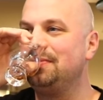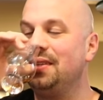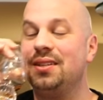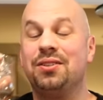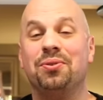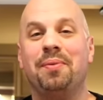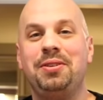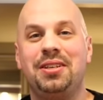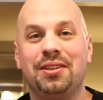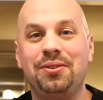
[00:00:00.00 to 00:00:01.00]
So let me
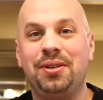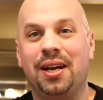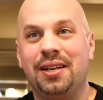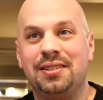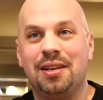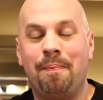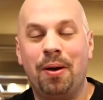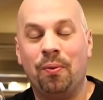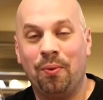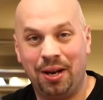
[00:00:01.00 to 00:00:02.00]
tell you guys
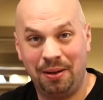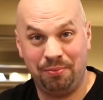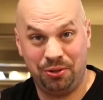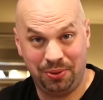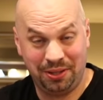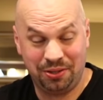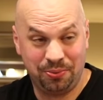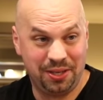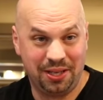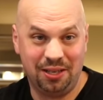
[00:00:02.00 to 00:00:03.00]
about what I'm doing this
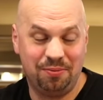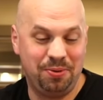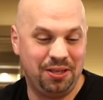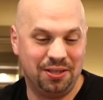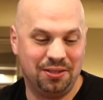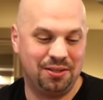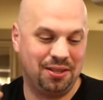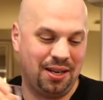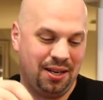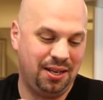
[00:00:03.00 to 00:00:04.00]
weekend, because
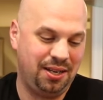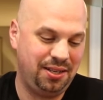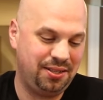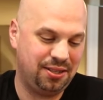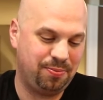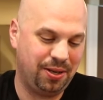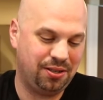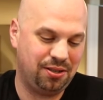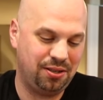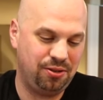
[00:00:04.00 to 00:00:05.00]
I suspect
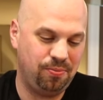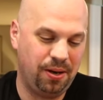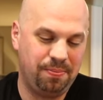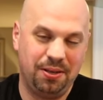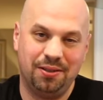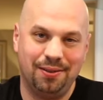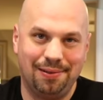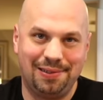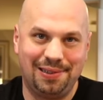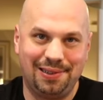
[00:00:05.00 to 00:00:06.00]
that you might be a little
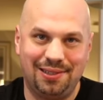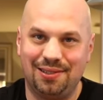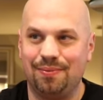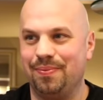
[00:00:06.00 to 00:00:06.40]
jealous.